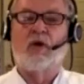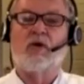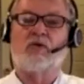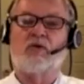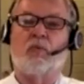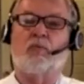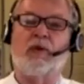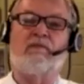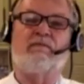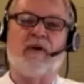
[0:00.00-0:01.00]
So
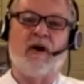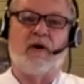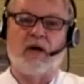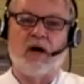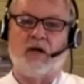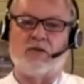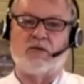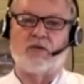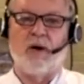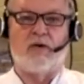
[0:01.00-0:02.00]
be very conscious
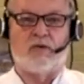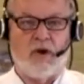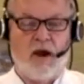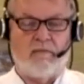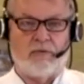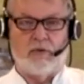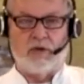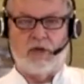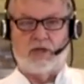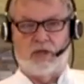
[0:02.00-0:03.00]
about your travel through the
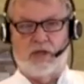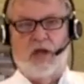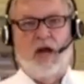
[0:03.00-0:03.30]
kitchen